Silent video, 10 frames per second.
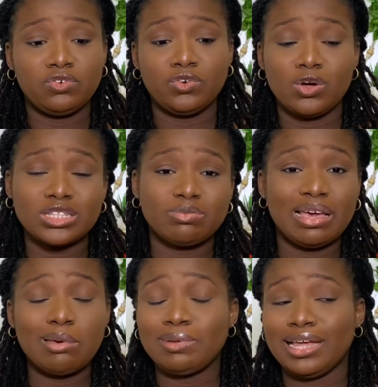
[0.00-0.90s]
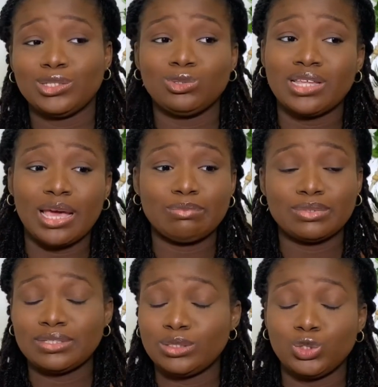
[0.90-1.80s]
locked my hair maybe like 2
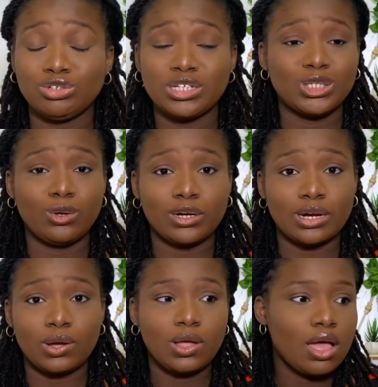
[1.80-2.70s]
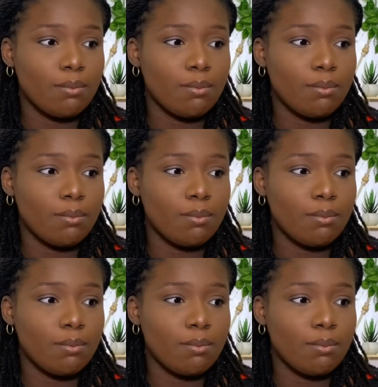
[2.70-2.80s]
times during the lockdown.